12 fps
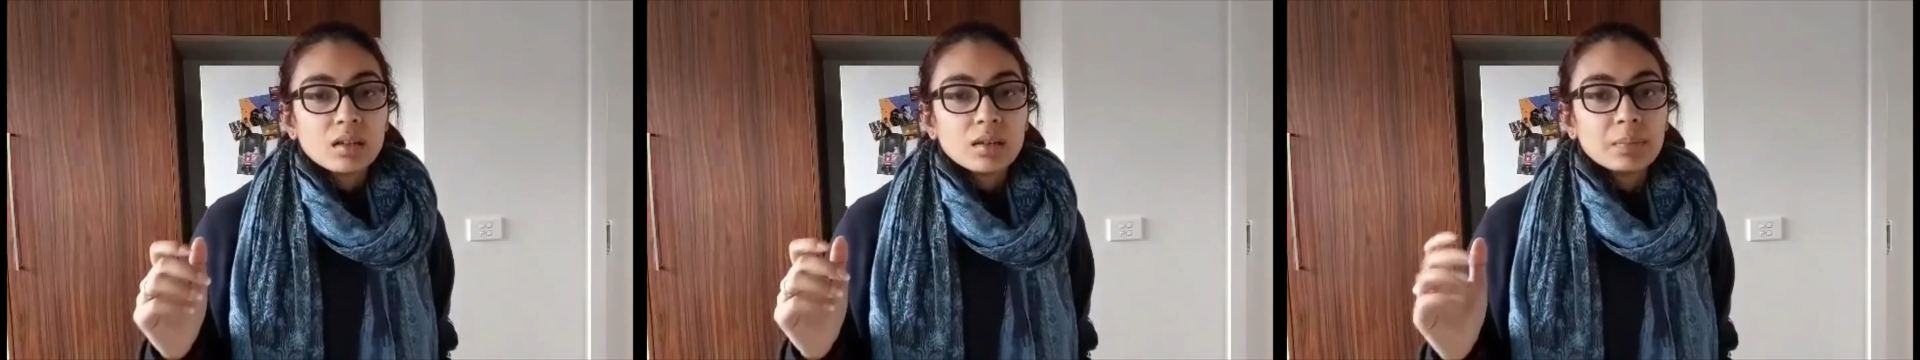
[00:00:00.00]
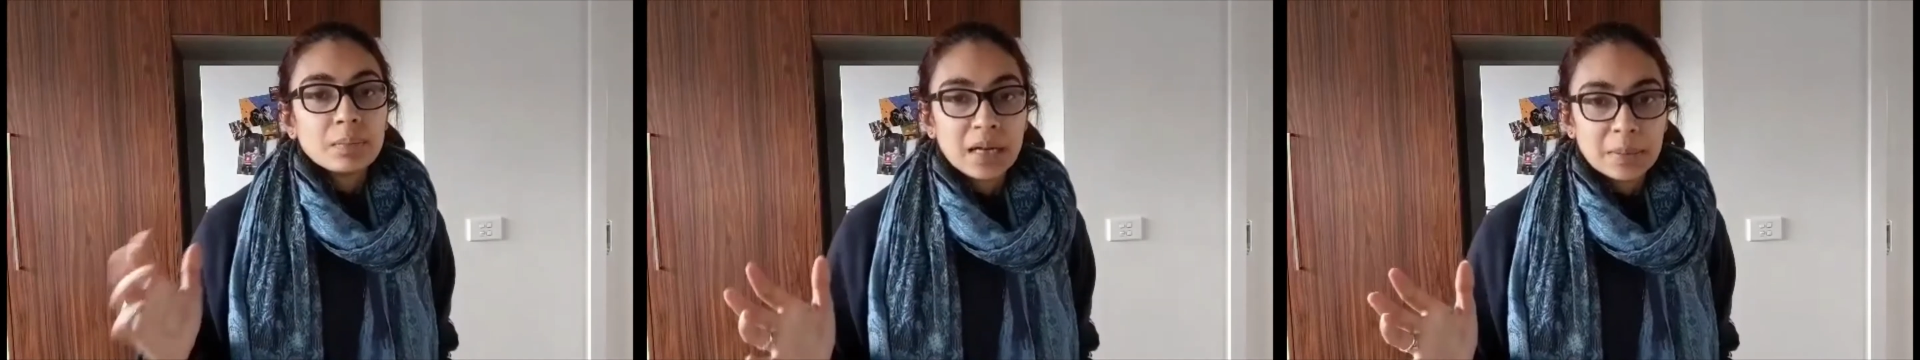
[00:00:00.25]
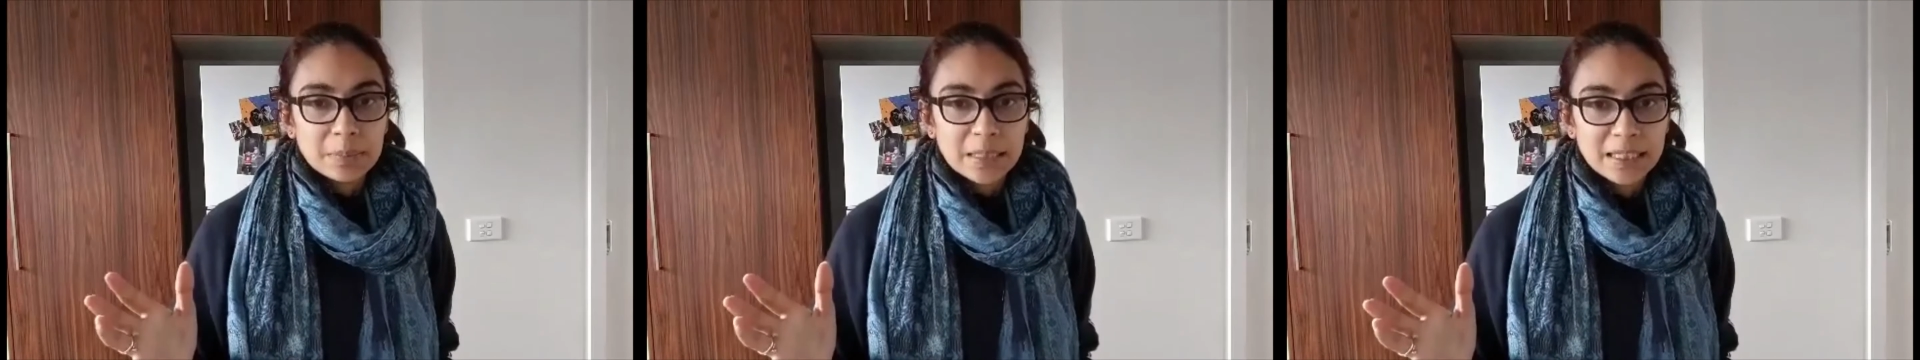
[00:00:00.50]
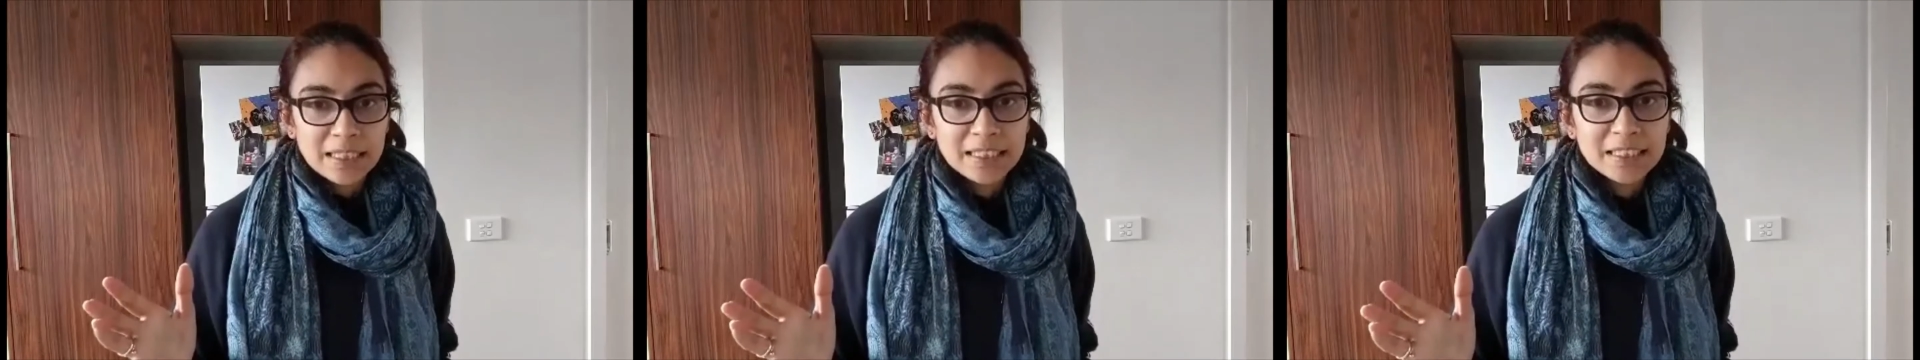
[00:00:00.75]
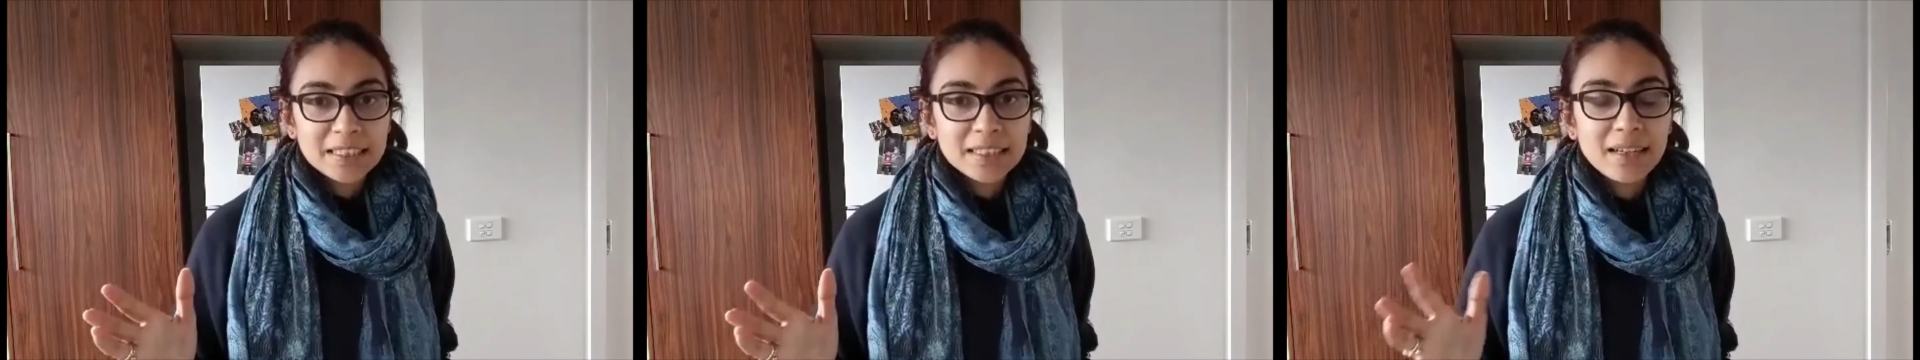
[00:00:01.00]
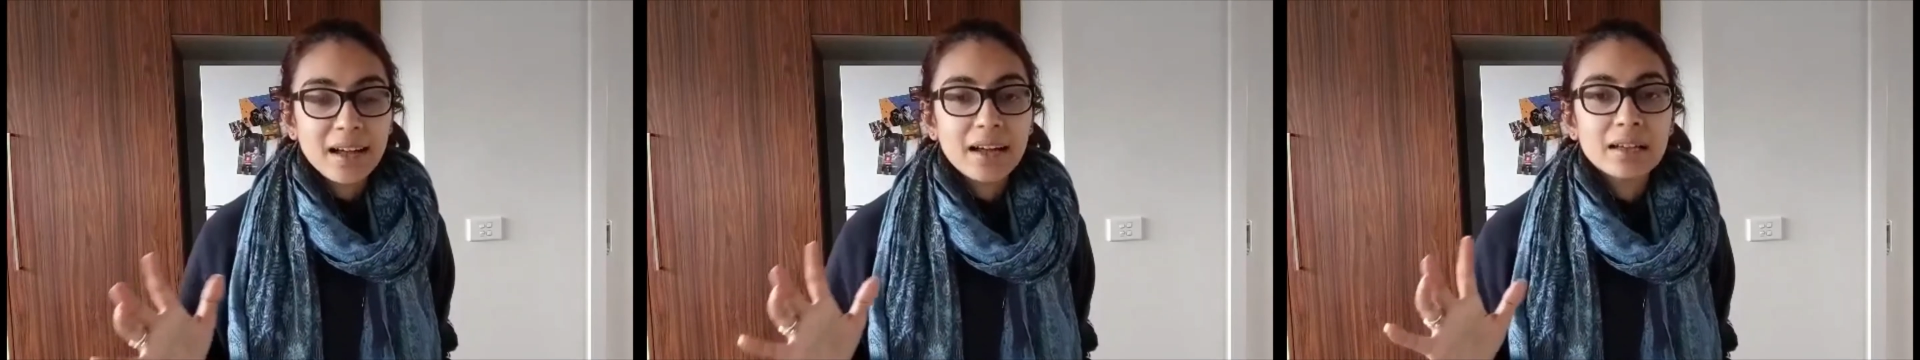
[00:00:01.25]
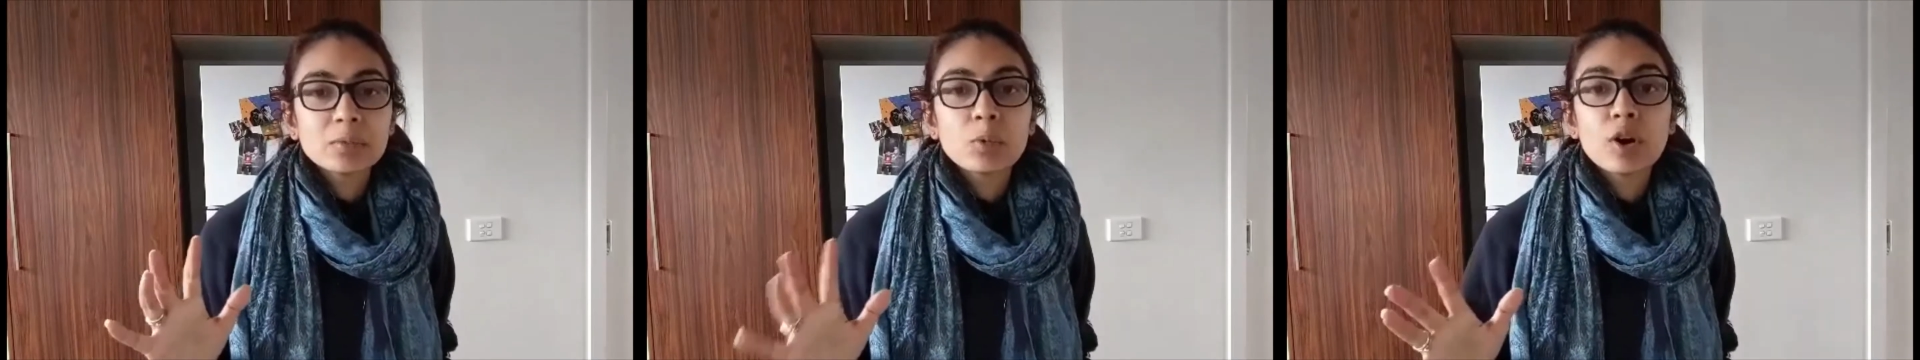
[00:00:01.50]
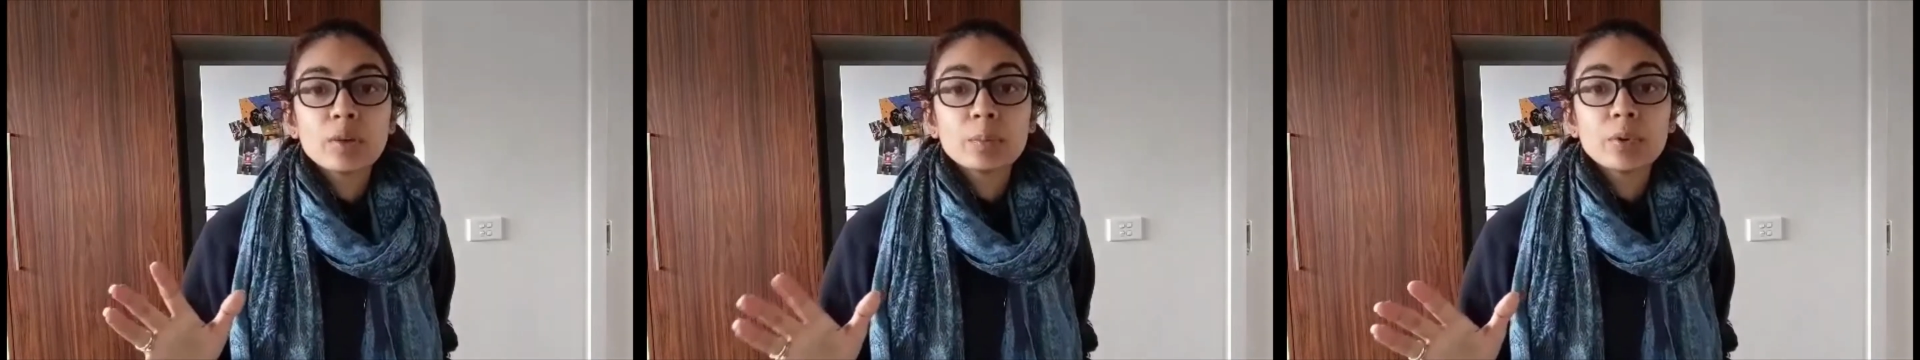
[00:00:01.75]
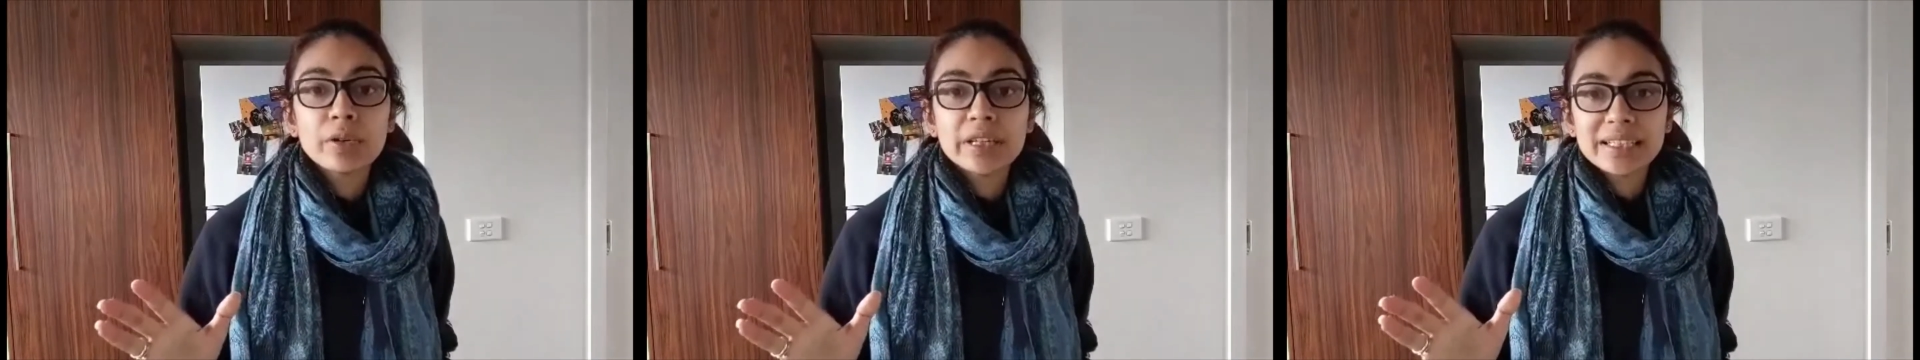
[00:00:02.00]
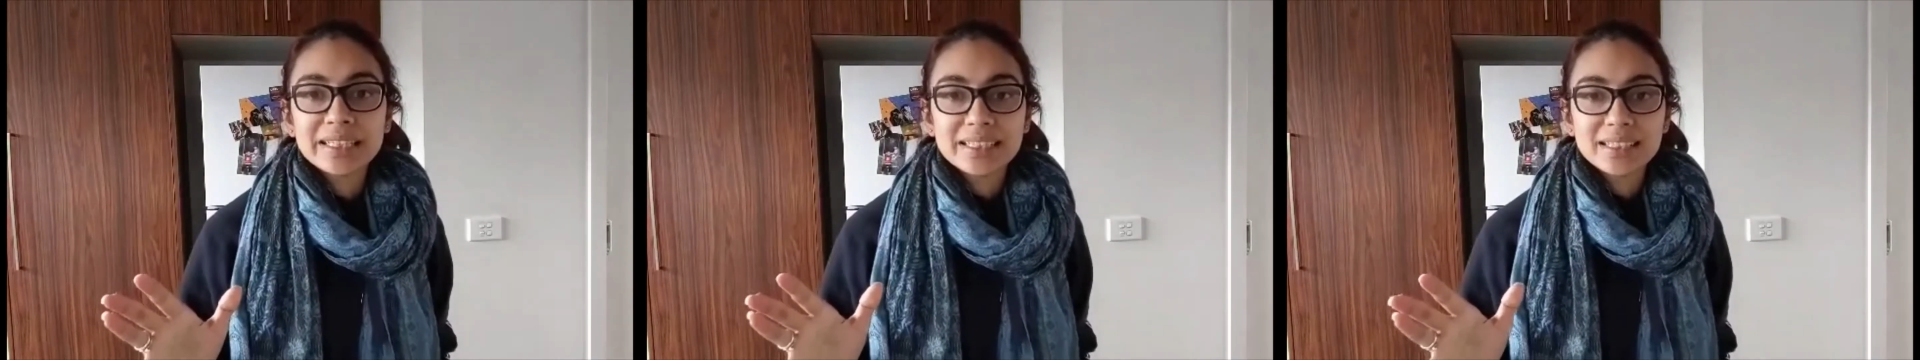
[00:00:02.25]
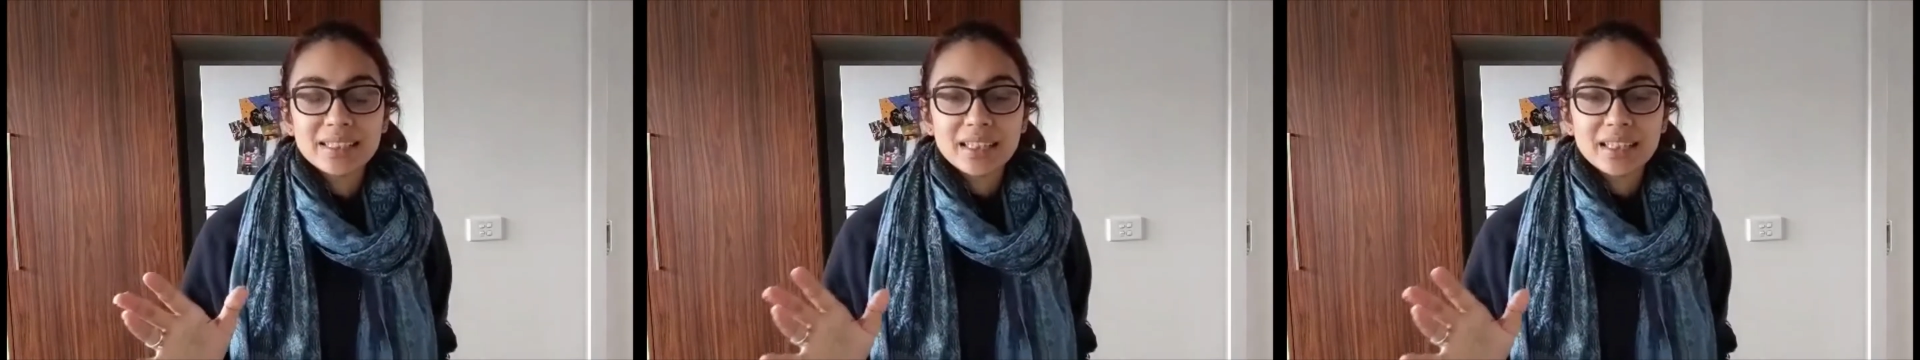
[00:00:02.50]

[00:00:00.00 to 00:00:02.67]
Mom, at what point